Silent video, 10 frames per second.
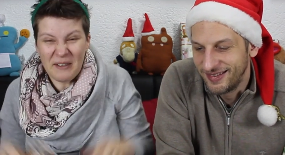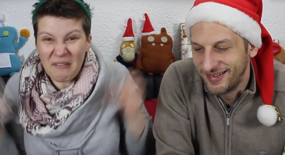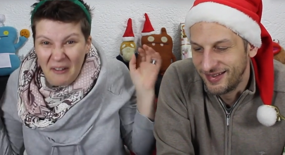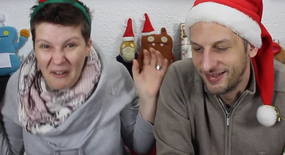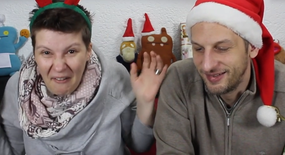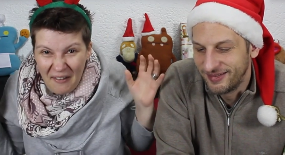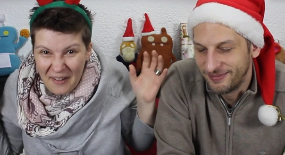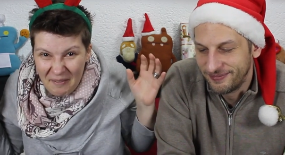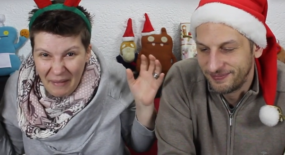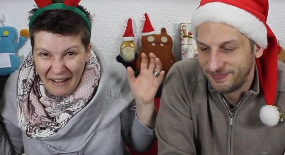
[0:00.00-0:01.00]
Speaker 1: New York
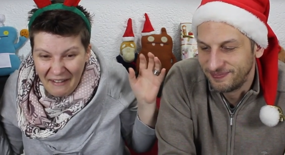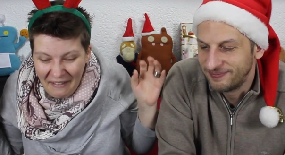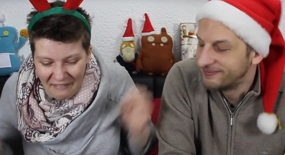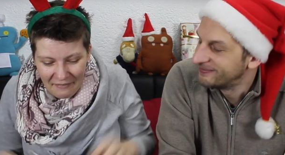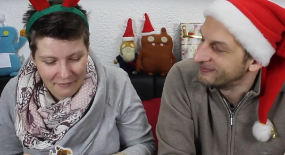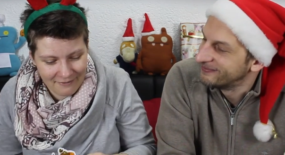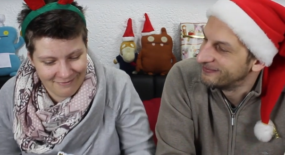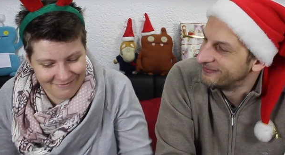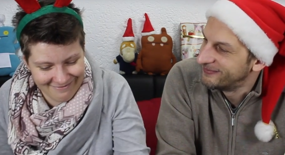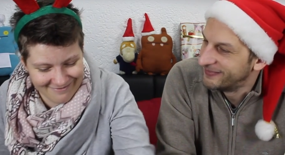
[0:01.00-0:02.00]
is mine.
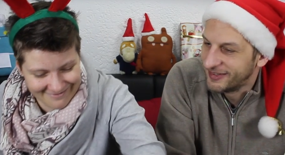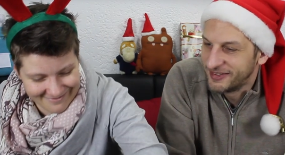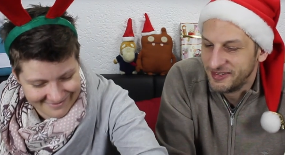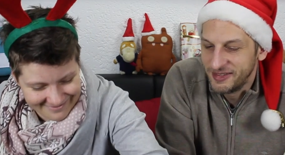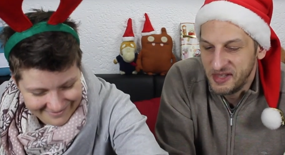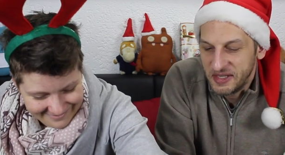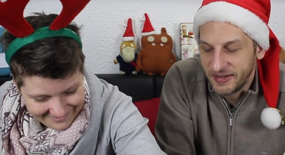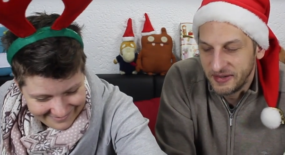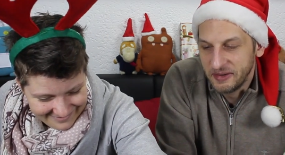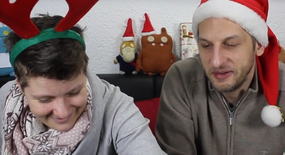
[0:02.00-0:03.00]
yeah.